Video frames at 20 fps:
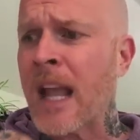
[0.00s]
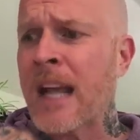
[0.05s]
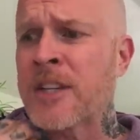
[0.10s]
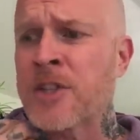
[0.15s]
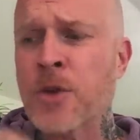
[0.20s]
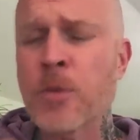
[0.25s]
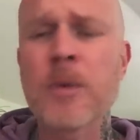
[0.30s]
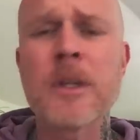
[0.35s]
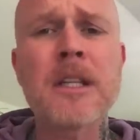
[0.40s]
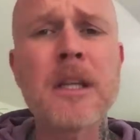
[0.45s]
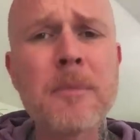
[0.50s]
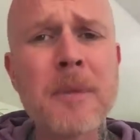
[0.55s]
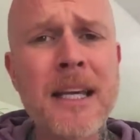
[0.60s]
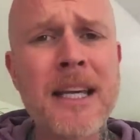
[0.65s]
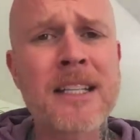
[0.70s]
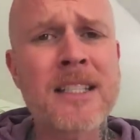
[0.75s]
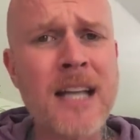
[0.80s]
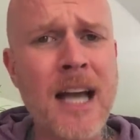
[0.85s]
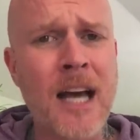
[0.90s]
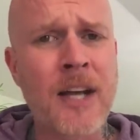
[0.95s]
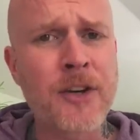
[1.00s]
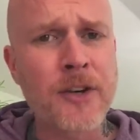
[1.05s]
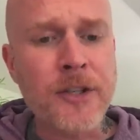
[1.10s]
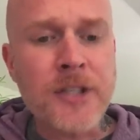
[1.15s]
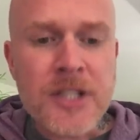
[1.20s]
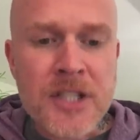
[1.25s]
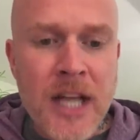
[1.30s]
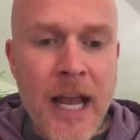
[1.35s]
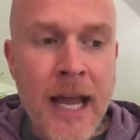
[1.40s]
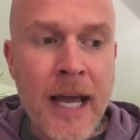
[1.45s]
and to really begin to
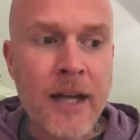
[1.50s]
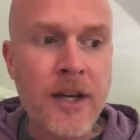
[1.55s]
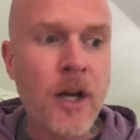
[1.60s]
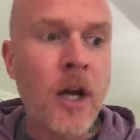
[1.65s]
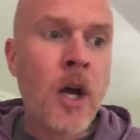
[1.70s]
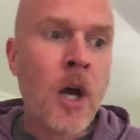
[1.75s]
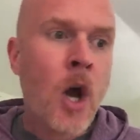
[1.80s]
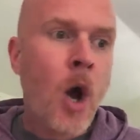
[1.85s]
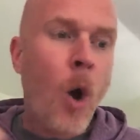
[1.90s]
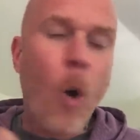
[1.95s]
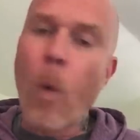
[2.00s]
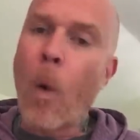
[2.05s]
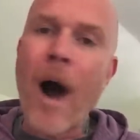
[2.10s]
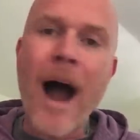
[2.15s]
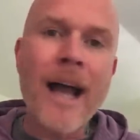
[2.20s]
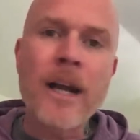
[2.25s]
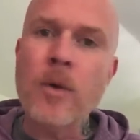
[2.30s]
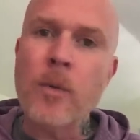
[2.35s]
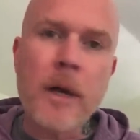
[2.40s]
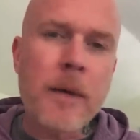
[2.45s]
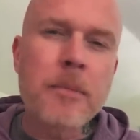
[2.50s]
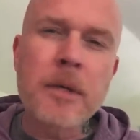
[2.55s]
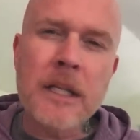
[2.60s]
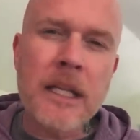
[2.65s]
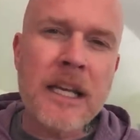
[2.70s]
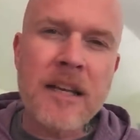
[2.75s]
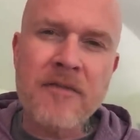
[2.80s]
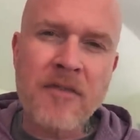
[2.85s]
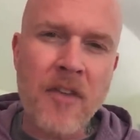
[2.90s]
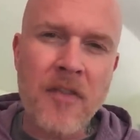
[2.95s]
understand why do we
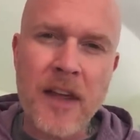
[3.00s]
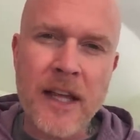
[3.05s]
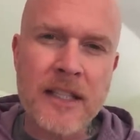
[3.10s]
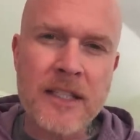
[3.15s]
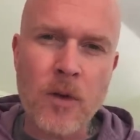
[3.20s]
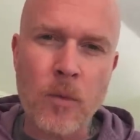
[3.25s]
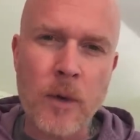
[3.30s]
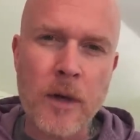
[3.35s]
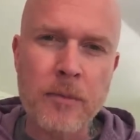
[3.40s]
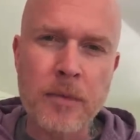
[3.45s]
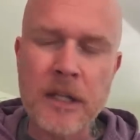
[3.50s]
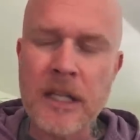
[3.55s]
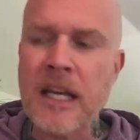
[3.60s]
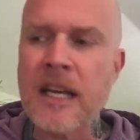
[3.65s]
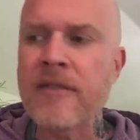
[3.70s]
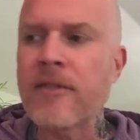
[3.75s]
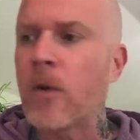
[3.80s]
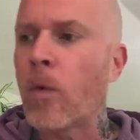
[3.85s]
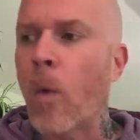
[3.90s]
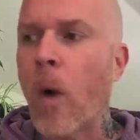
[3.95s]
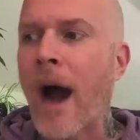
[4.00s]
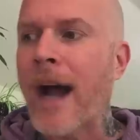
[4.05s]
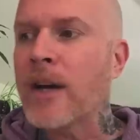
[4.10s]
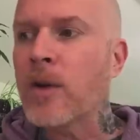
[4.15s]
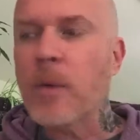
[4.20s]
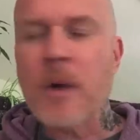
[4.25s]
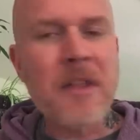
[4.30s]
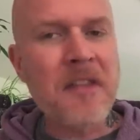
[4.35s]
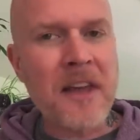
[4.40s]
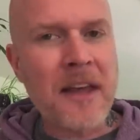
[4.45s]
believe the things that we believe and why
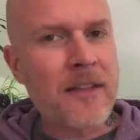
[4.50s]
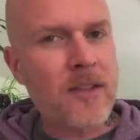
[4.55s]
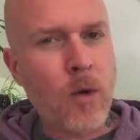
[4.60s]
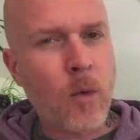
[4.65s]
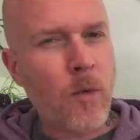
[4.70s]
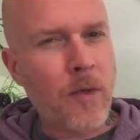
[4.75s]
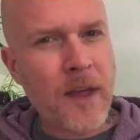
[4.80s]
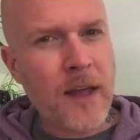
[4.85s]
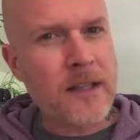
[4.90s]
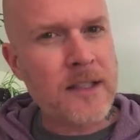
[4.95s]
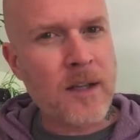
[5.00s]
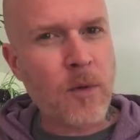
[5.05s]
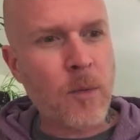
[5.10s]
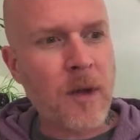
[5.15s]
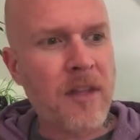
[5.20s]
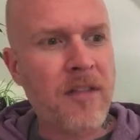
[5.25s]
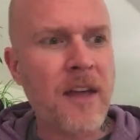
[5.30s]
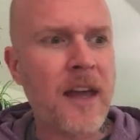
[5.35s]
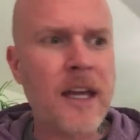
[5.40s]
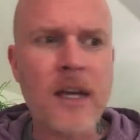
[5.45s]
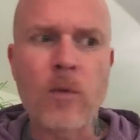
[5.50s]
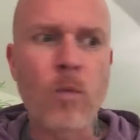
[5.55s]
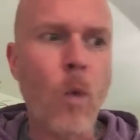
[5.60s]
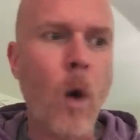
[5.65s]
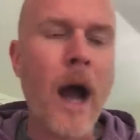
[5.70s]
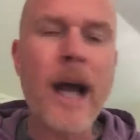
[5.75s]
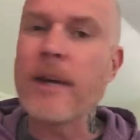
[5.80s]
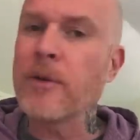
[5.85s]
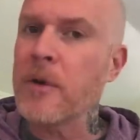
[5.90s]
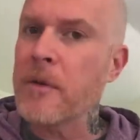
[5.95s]
do we think the things that we think and
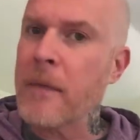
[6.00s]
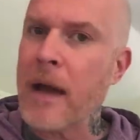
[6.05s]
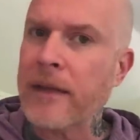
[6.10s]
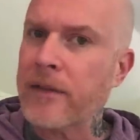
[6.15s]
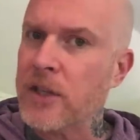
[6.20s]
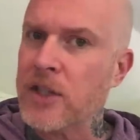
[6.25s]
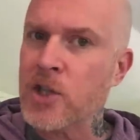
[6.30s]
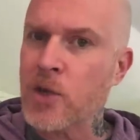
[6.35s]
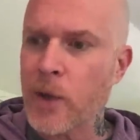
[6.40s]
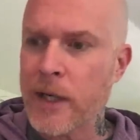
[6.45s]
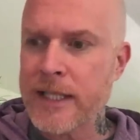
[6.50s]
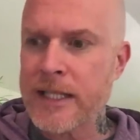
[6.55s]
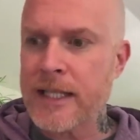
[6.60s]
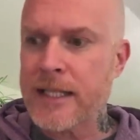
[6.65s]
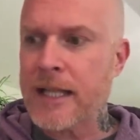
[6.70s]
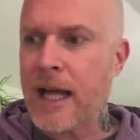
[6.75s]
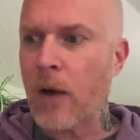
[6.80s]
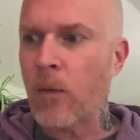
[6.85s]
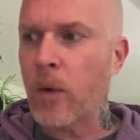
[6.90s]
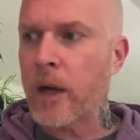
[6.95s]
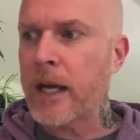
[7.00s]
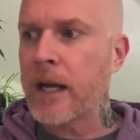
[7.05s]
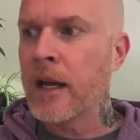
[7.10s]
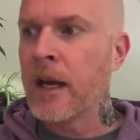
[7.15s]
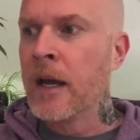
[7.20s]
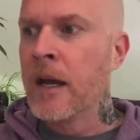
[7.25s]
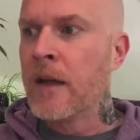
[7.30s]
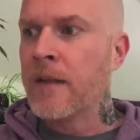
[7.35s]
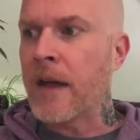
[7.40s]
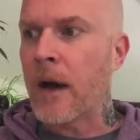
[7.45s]
why do we make the choices that we
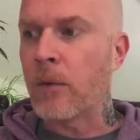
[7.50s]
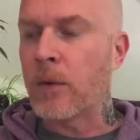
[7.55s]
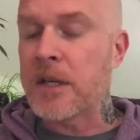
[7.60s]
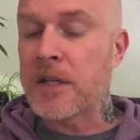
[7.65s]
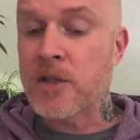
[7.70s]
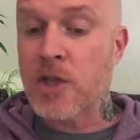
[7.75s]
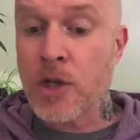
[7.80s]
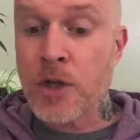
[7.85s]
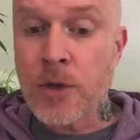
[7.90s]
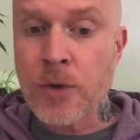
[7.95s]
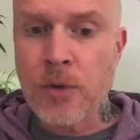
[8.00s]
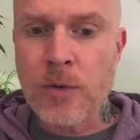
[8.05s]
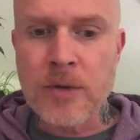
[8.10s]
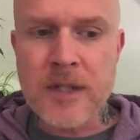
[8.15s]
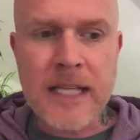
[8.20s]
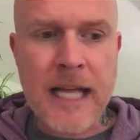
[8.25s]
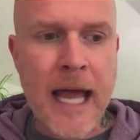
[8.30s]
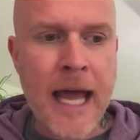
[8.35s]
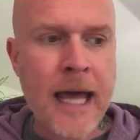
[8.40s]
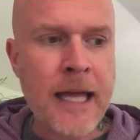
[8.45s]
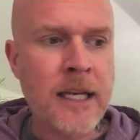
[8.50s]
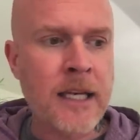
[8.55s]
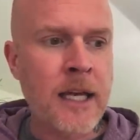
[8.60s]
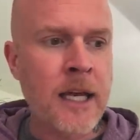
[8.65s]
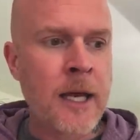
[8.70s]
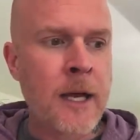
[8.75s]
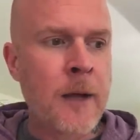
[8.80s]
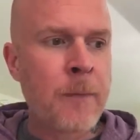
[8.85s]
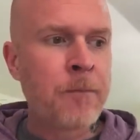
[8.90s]
that we choose and